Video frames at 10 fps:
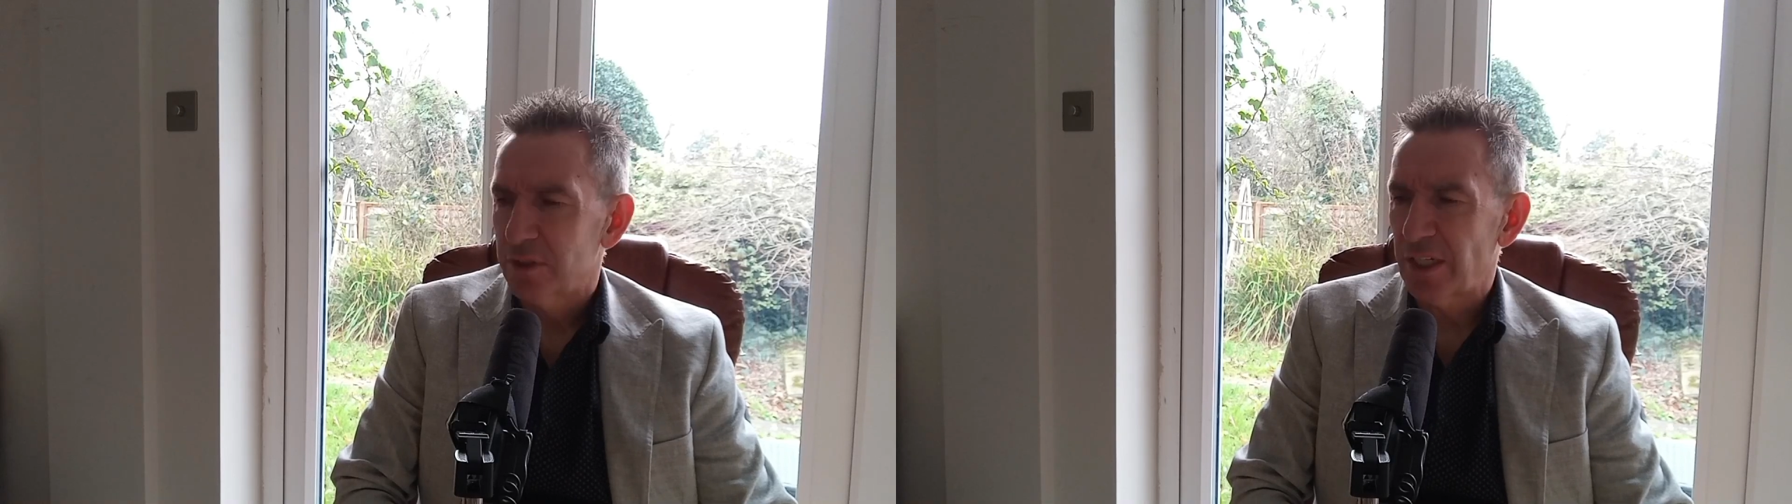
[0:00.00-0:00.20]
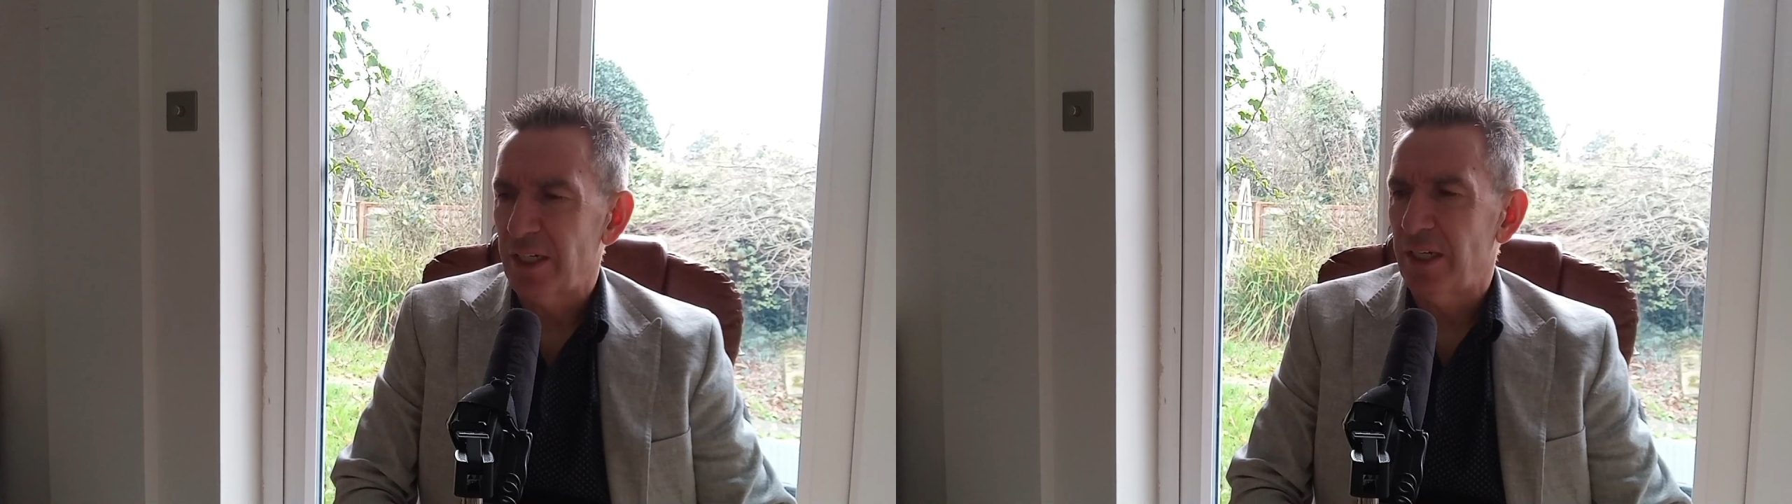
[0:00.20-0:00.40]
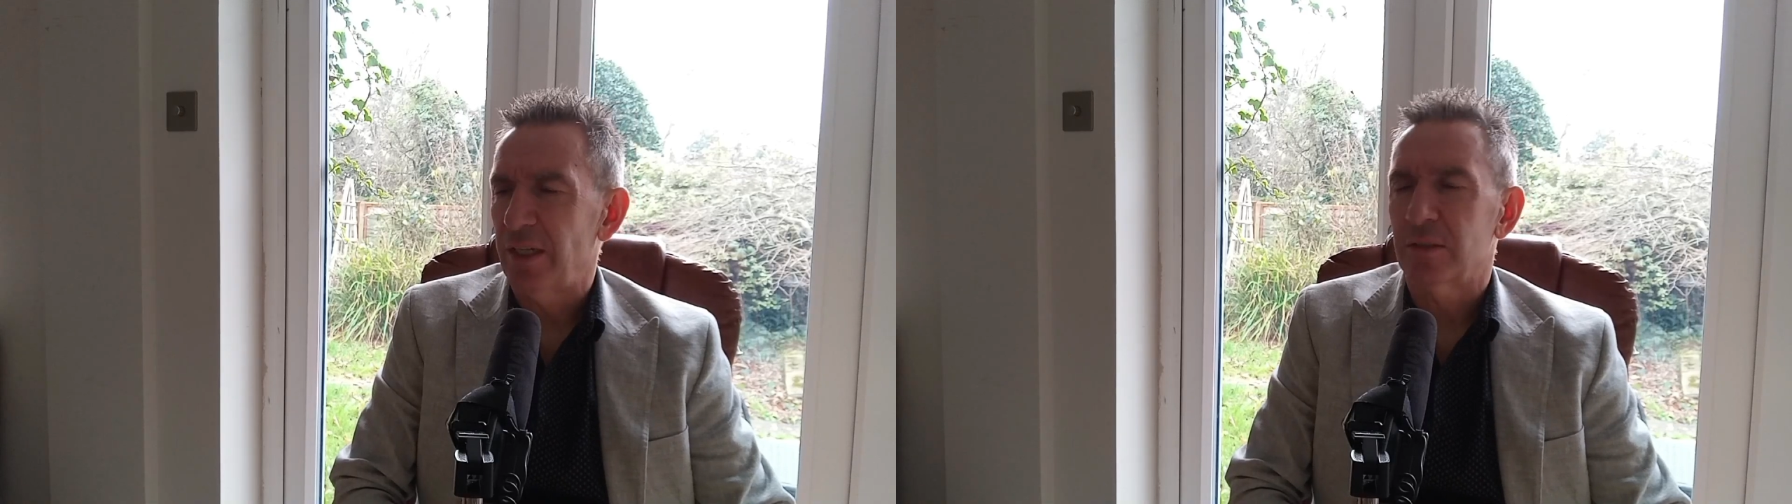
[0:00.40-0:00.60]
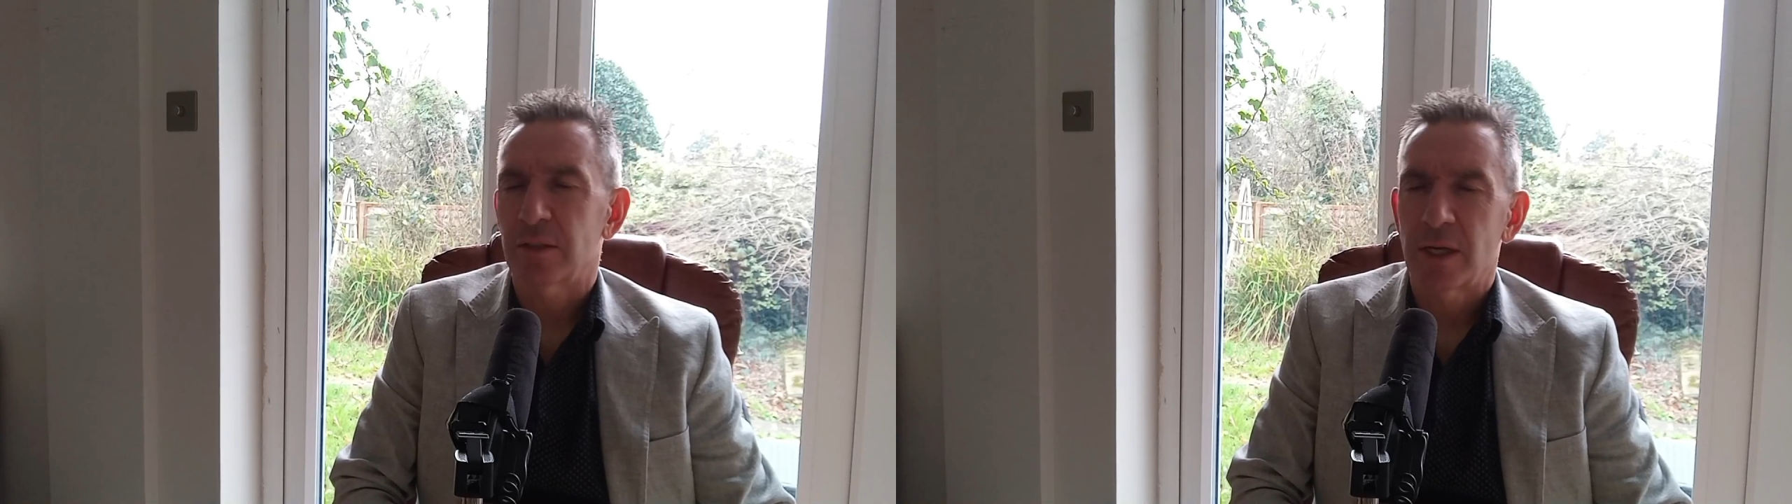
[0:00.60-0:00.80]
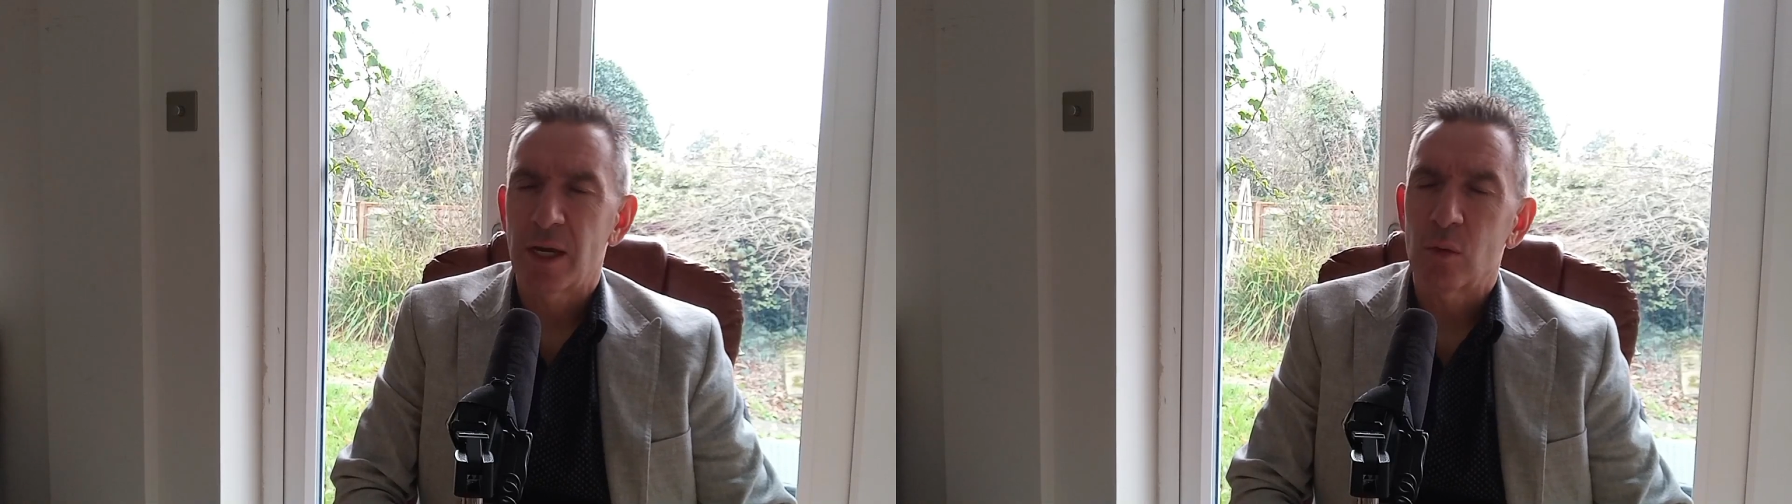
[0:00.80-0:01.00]
take it
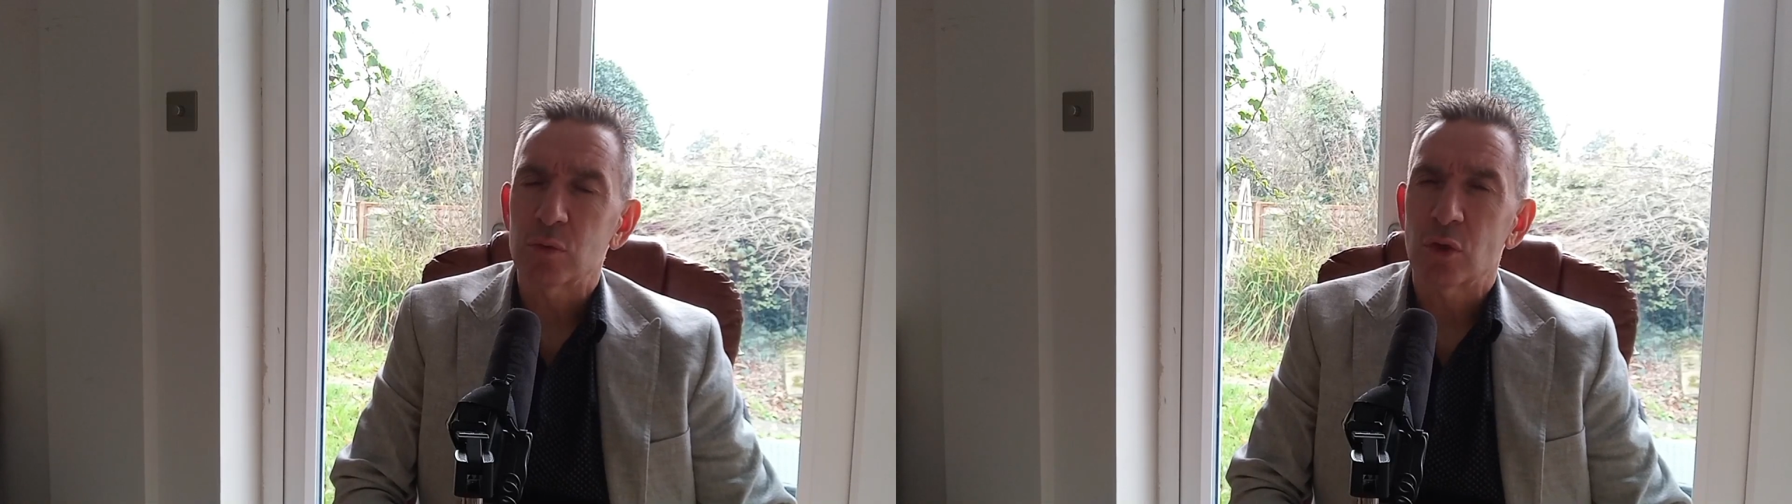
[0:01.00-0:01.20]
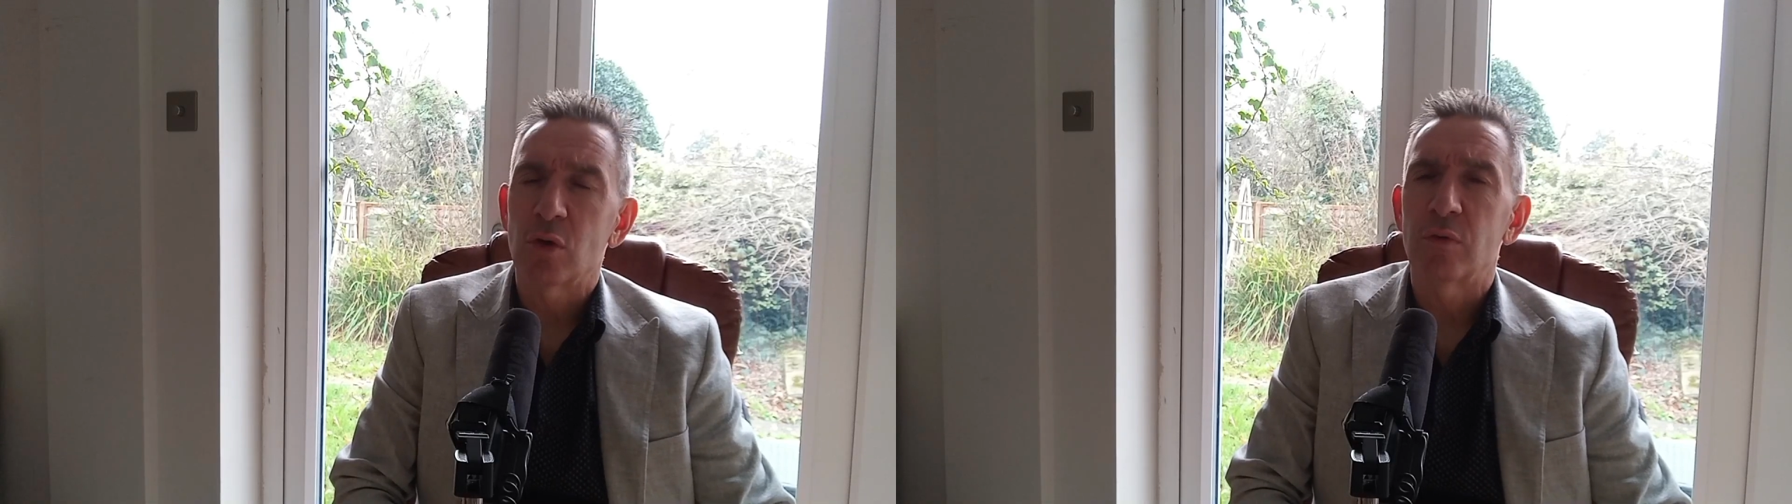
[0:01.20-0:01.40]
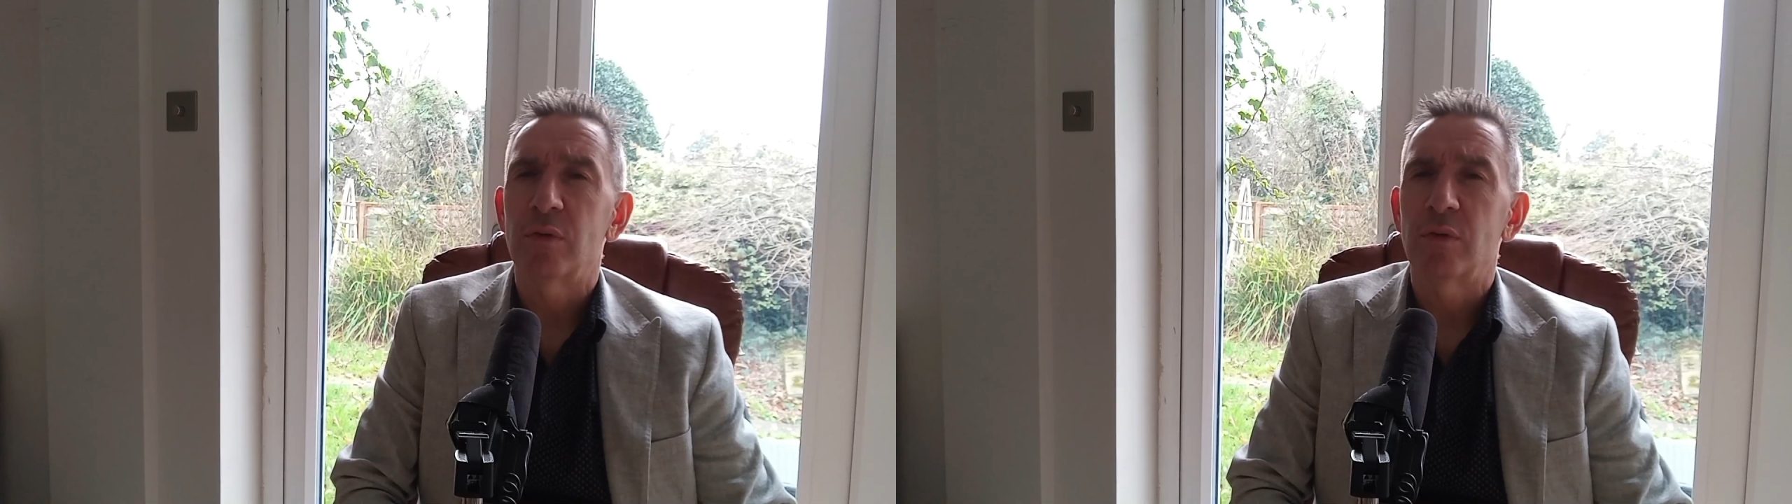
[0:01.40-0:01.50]
out of